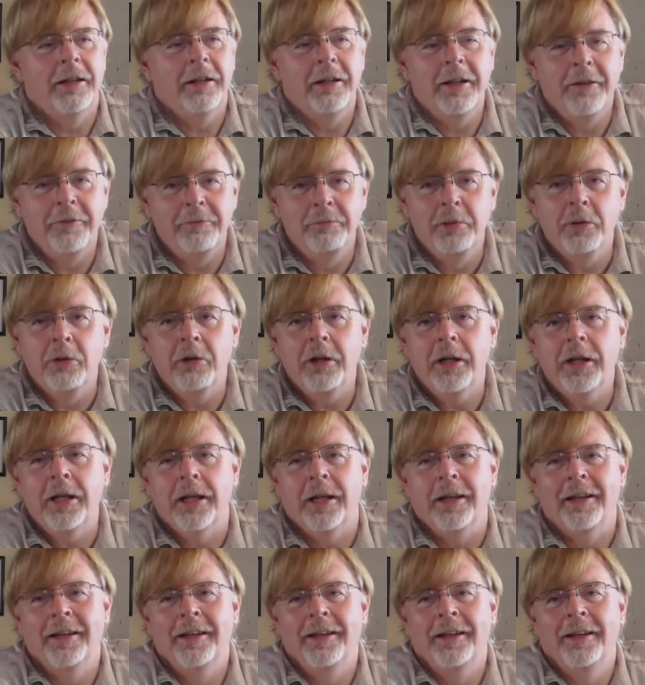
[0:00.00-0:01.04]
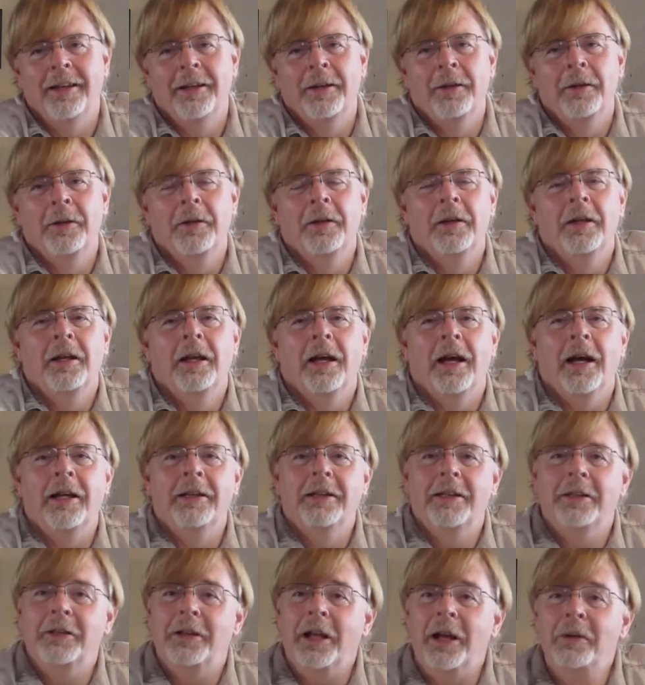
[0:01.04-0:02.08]
They've broken it.
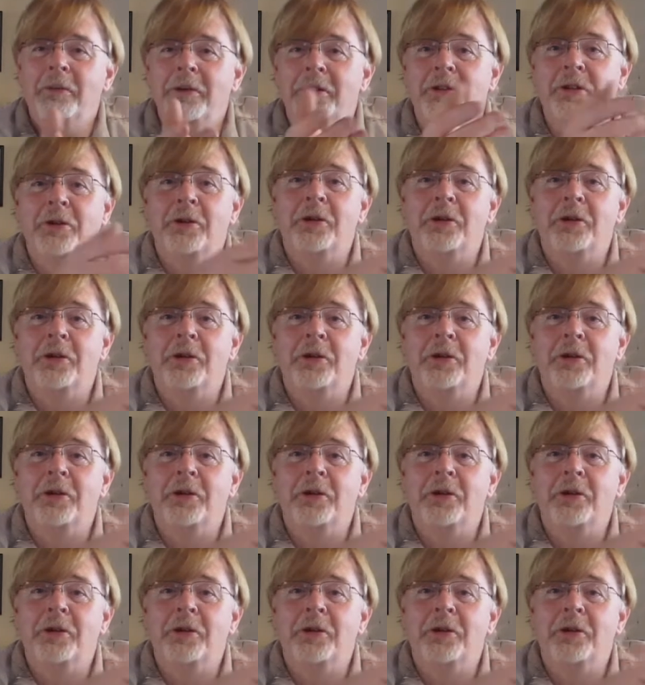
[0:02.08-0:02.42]
And I would go